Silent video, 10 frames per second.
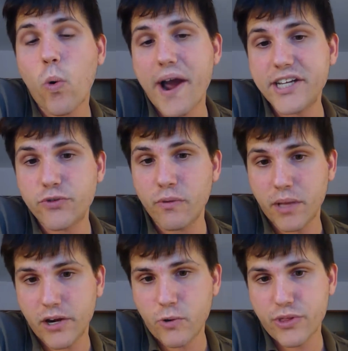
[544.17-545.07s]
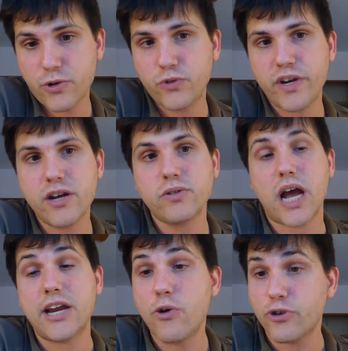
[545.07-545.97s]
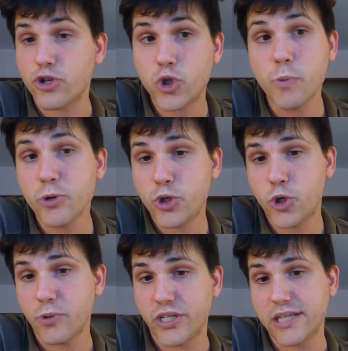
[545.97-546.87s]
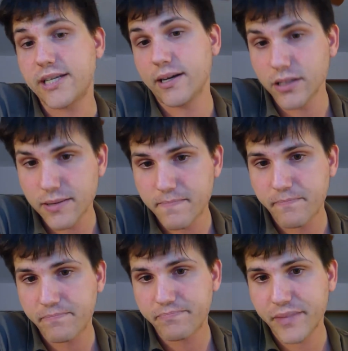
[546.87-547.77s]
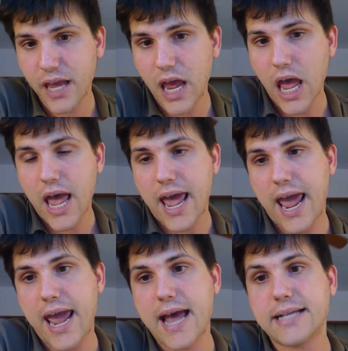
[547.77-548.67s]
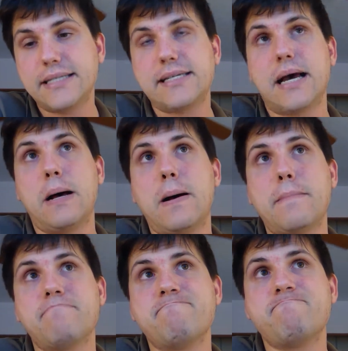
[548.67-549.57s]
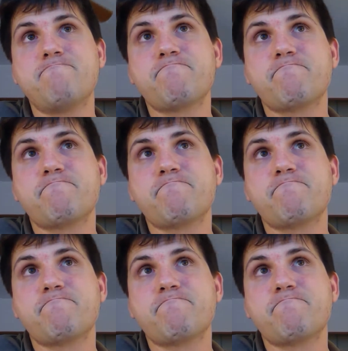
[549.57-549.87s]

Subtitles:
quite as familiar with those videos. I know they're super, super detailed. And that